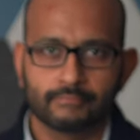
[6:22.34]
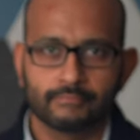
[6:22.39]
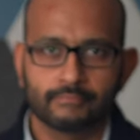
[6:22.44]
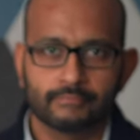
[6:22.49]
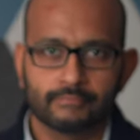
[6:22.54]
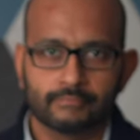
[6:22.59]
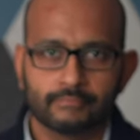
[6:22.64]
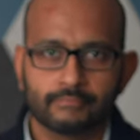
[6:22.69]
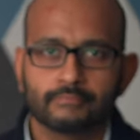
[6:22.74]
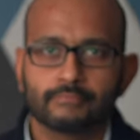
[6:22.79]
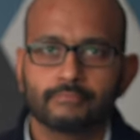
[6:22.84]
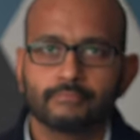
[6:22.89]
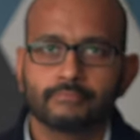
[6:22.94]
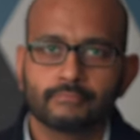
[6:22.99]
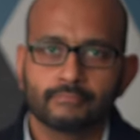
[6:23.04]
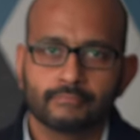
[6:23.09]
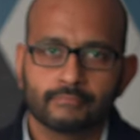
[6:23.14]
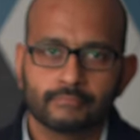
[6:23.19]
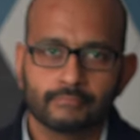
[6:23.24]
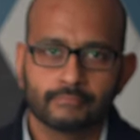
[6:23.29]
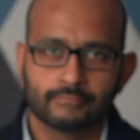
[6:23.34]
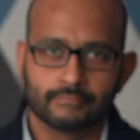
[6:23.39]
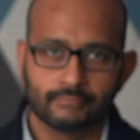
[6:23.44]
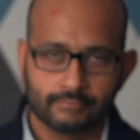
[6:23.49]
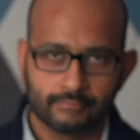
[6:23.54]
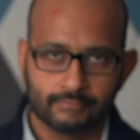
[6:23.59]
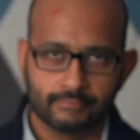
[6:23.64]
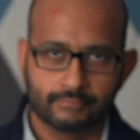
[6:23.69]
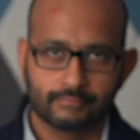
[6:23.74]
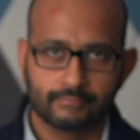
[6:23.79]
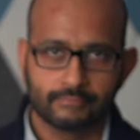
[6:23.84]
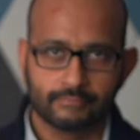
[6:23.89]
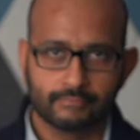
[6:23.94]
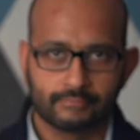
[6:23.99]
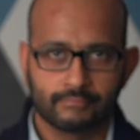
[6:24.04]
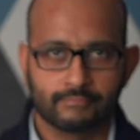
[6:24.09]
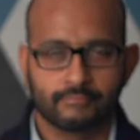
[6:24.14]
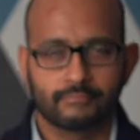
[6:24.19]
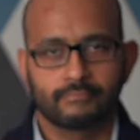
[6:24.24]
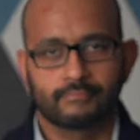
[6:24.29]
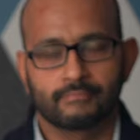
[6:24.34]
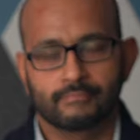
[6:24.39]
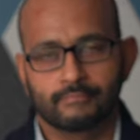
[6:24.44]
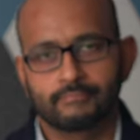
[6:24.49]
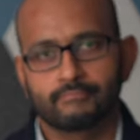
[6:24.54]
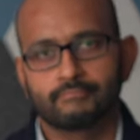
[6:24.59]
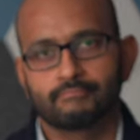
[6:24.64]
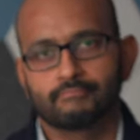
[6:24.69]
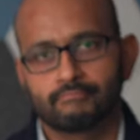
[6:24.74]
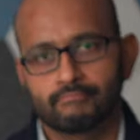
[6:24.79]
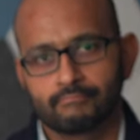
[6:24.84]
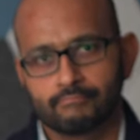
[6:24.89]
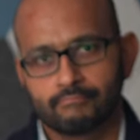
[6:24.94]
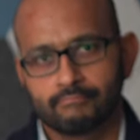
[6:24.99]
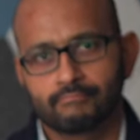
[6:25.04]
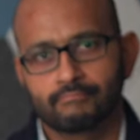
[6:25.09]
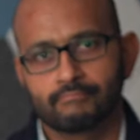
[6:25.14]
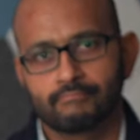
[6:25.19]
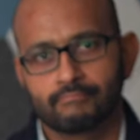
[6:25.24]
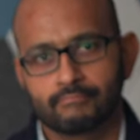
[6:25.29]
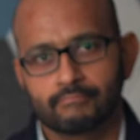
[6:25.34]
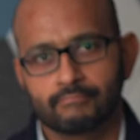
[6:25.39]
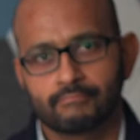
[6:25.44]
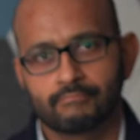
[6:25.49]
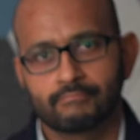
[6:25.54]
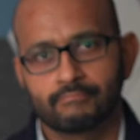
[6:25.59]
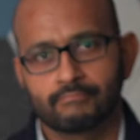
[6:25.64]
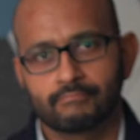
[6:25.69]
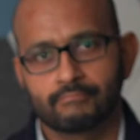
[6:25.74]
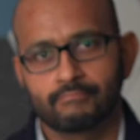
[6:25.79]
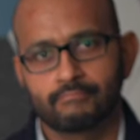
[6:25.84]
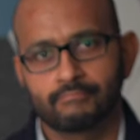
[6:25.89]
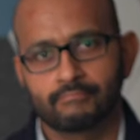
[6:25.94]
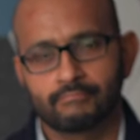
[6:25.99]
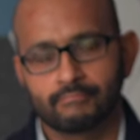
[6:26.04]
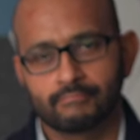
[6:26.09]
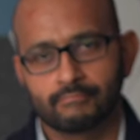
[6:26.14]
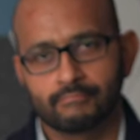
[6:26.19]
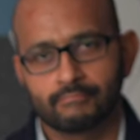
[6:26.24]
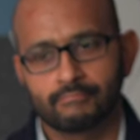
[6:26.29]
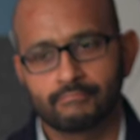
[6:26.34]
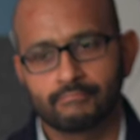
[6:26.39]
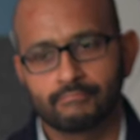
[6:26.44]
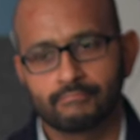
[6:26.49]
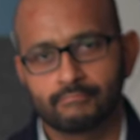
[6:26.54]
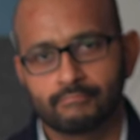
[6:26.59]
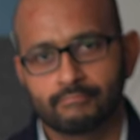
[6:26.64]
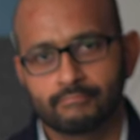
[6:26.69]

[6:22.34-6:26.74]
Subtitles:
This person isn't speaking.